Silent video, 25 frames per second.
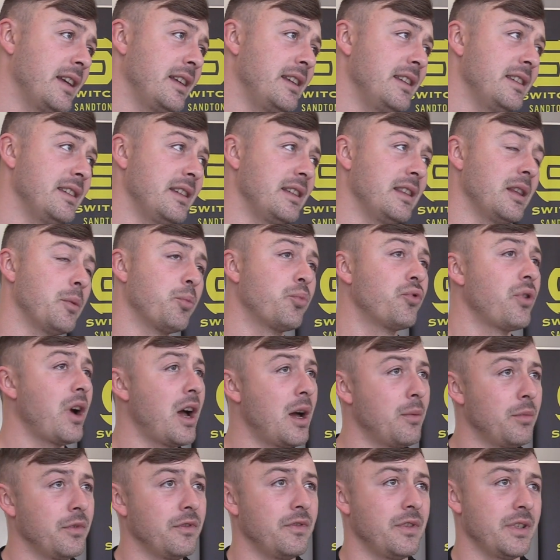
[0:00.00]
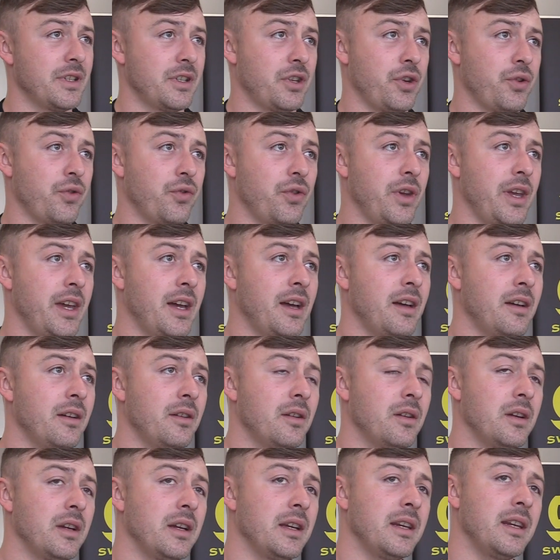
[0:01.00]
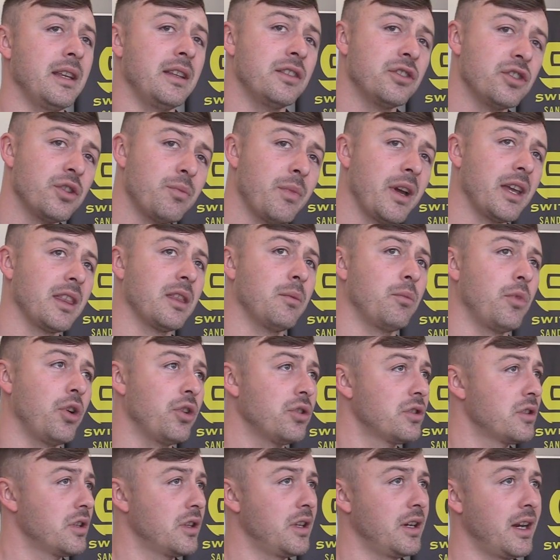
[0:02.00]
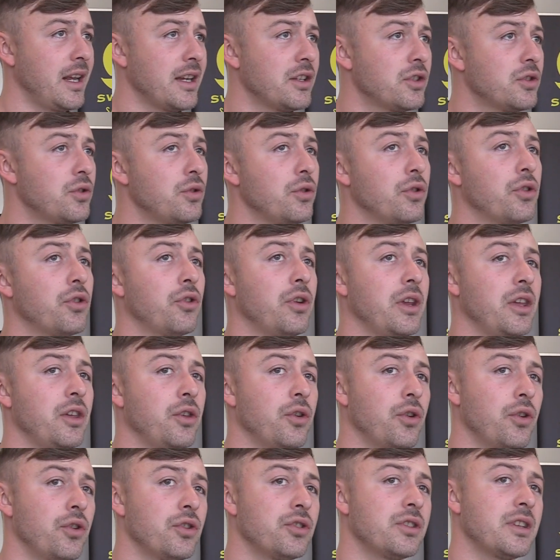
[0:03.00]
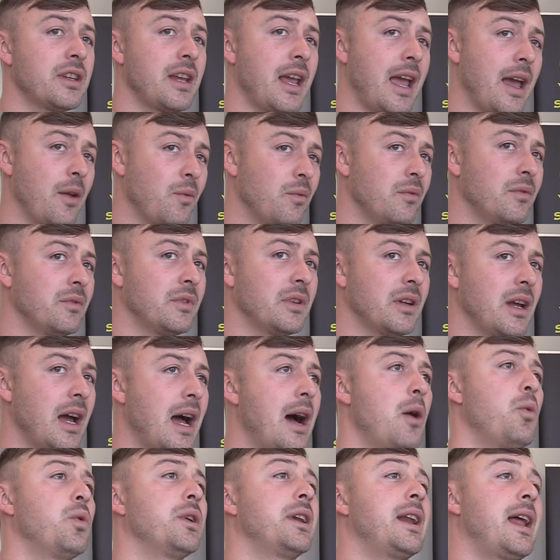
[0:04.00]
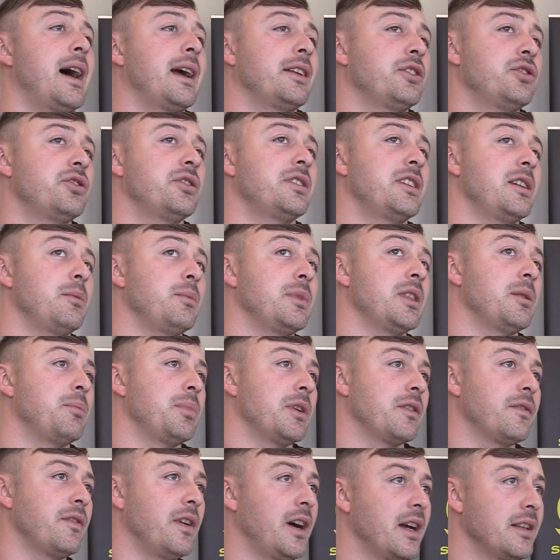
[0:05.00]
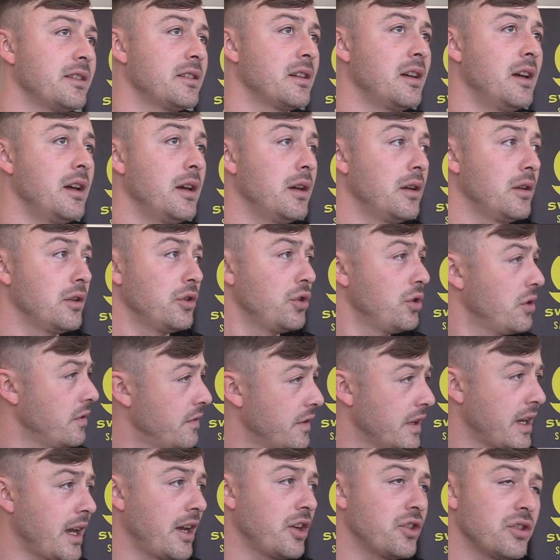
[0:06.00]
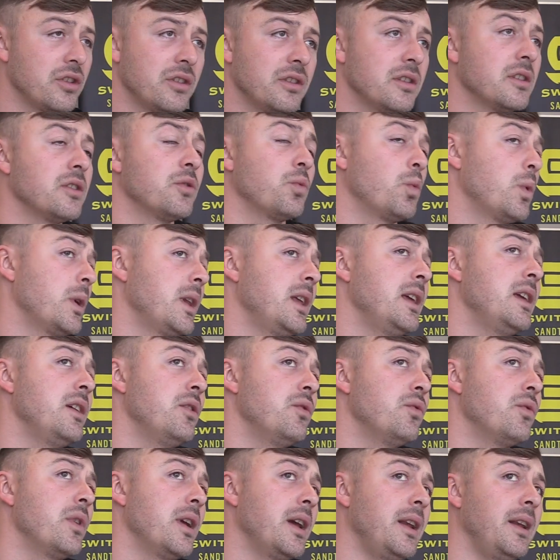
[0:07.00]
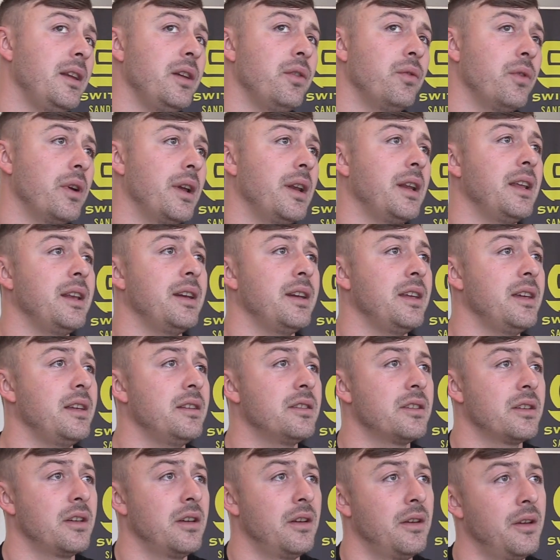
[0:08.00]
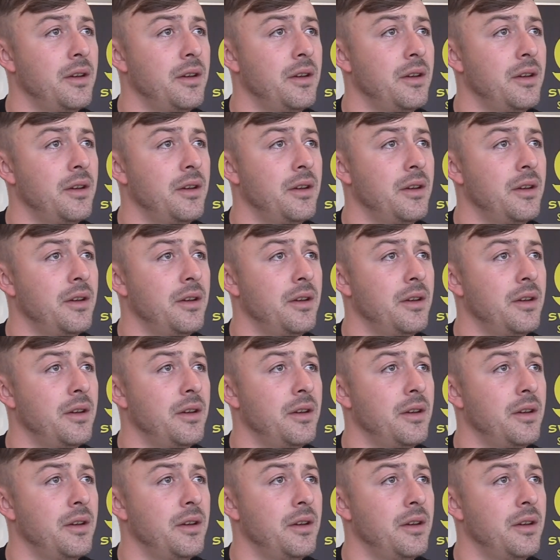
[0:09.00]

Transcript: He's in the prime of his career. He needs to make the most of the next 2-3 years, and I would like to see him in the big fights. Unifications is what he really, really needs.